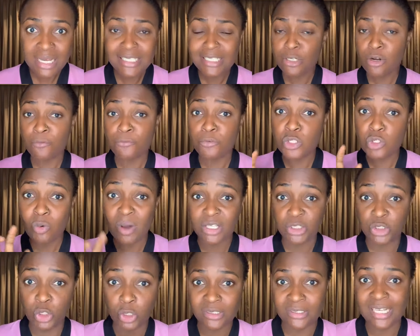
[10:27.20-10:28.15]
Instead of you to
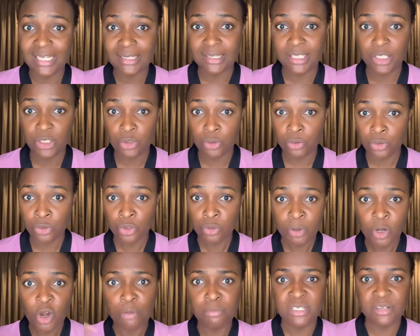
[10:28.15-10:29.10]
adjust that thing you
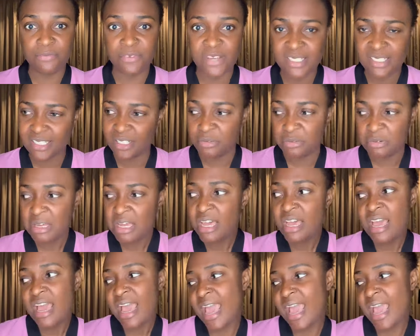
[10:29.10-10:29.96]
do, you become defensive.